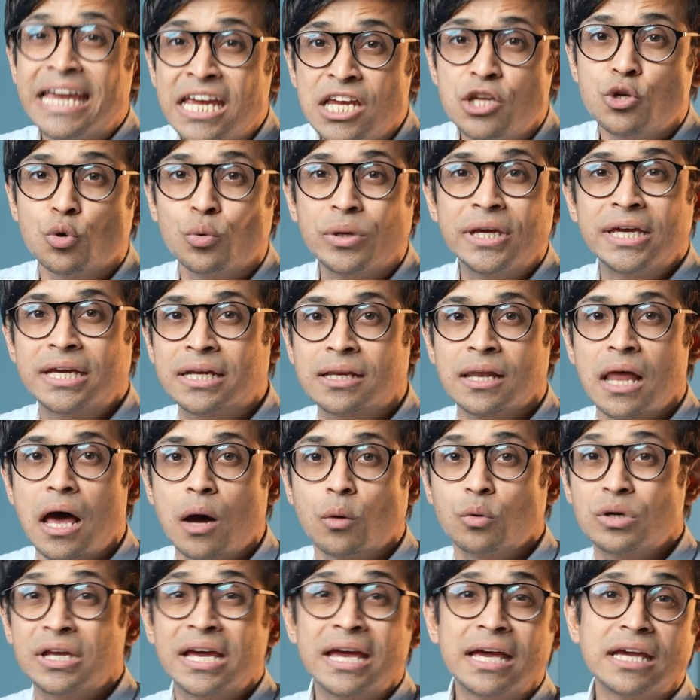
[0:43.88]
E2E
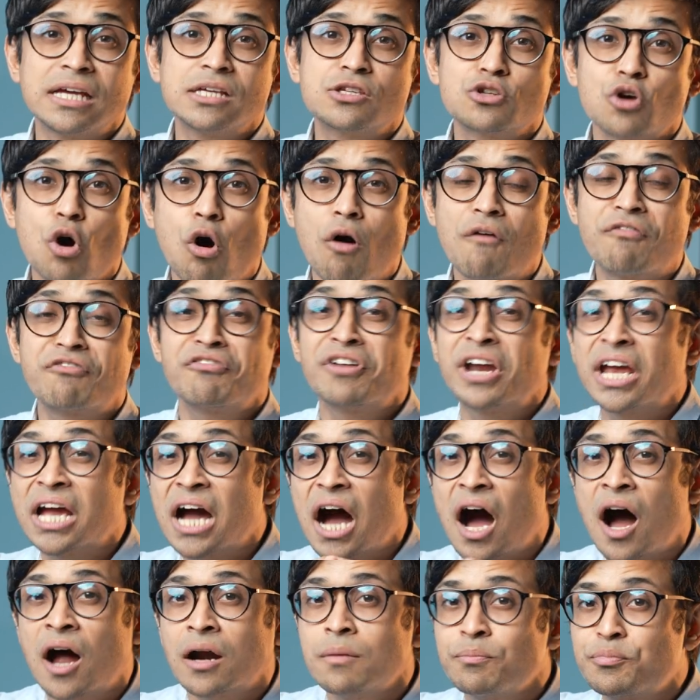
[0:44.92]
Cloud is offering
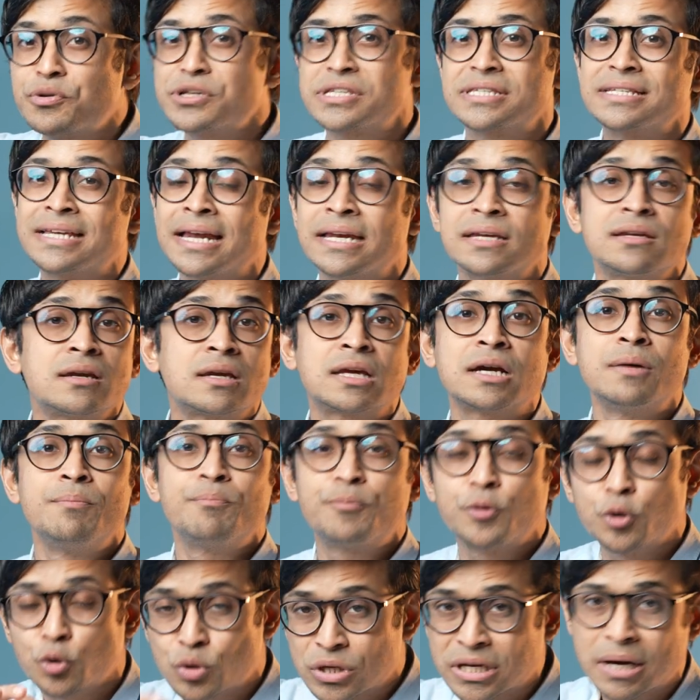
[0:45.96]
unprecedented
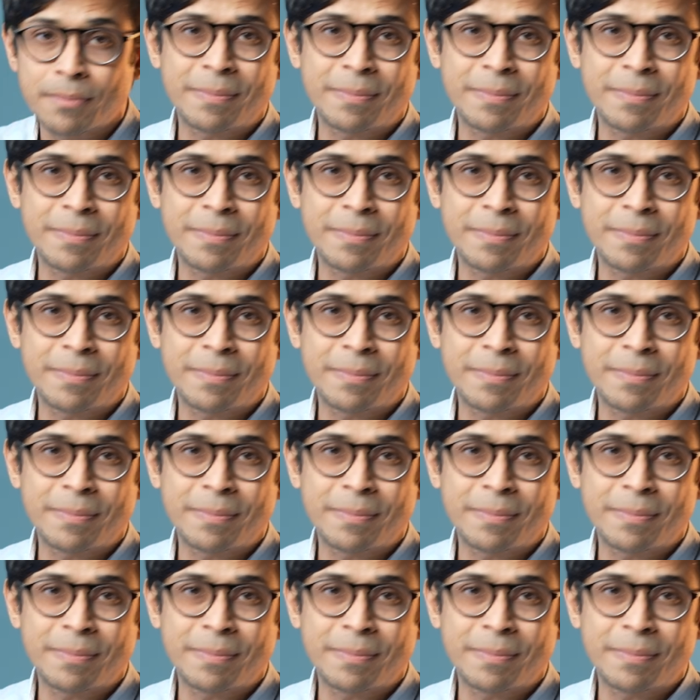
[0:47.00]
compute